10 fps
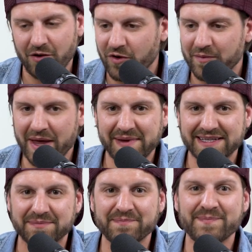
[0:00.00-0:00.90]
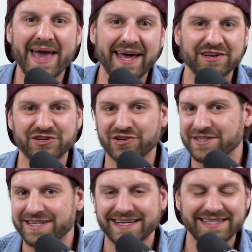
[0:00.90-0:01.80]
Where maybe it's
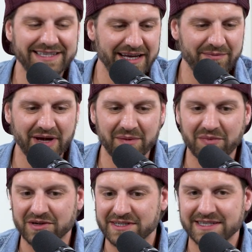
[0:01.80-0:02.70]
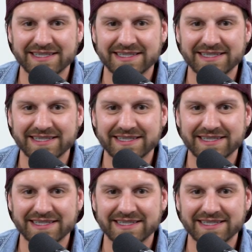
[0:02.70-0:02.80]
managers, team members,